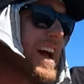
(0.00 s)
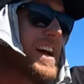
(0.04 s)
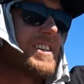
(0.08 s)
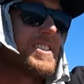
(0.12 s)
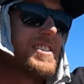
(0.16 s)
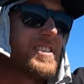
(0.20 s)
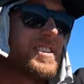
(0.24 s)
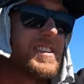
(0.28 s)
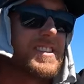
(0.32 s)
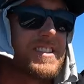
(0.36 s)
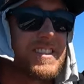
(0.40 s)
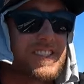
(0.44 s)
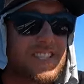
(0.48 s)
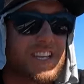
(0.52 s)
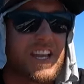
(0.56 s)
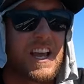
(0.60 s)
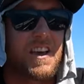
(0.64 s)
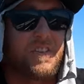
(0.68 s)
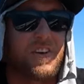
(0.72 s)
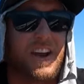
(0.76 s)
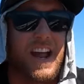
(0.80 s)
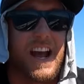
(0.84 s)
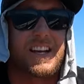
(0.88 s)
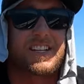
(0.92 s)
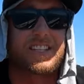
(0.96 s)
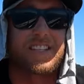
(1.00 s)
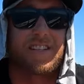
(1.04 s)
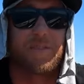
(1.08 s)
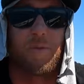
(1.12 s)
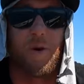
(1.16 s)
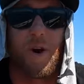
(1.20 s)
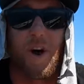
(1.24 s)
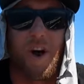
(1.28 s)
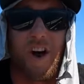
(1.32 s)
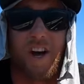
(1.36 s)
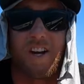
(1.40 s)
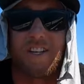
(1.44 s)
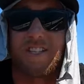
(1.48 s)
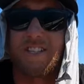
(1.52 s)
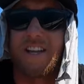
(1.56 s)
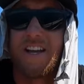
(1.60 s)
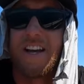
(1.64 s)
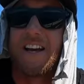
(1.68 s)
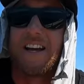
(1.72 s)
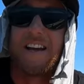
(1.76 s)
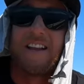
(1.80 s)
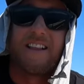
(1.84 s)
test it and see if it actually works.